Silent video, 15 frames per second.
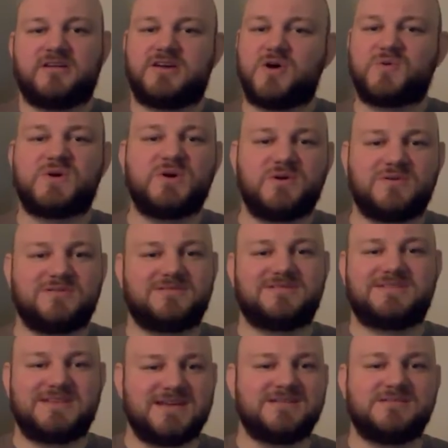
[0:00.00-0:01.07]
Goku
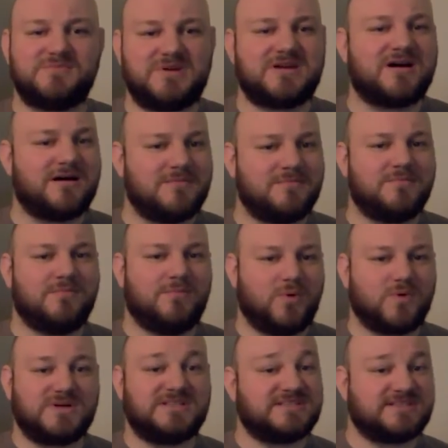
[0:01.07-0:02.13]
didn't become
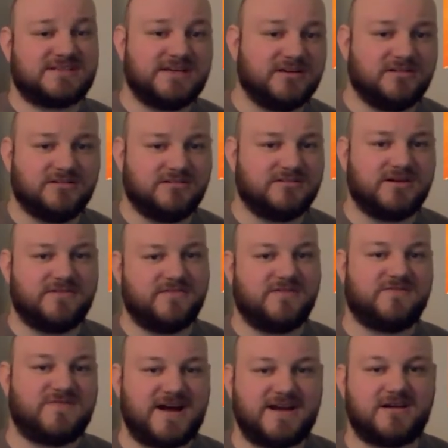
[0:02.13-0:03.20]
more skilled of a
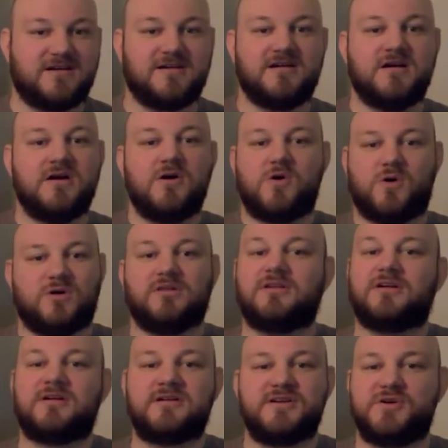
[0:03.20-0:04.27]
fighter or
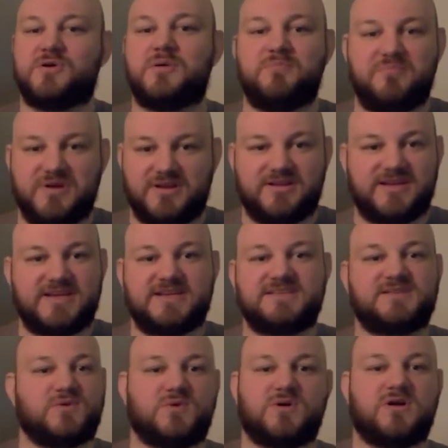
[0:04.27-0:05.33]
learn new
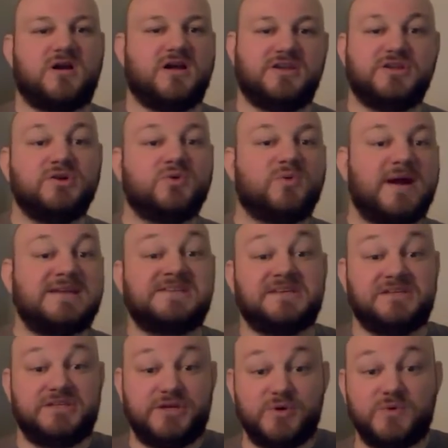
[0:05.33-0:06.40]
abilities or a new way to
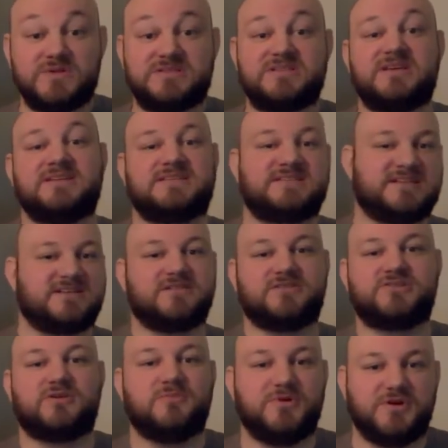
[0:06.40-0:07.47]
use his
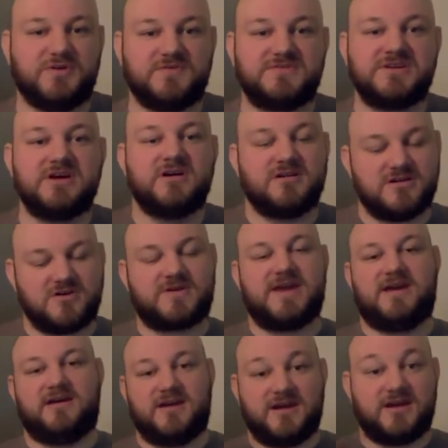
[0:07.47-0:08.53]
signature moves.
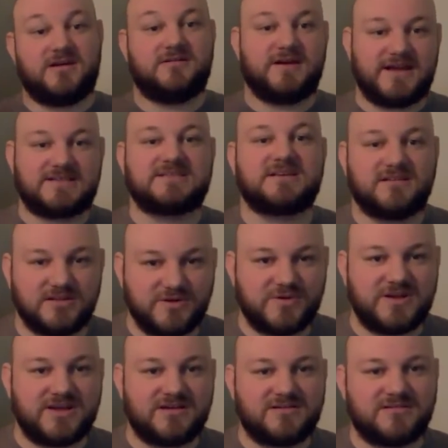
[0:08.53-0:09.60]
Okay,
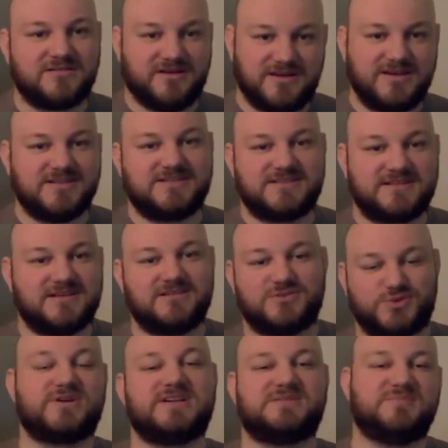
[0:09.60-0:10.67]
excluding the instant
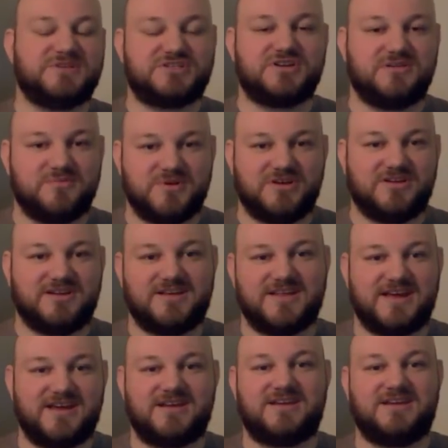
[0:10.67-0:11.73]
transmission ability
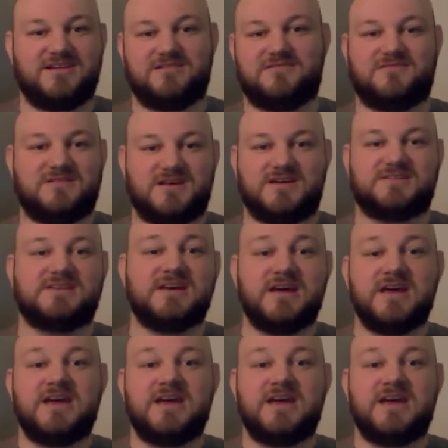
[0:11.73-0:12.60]
that he does.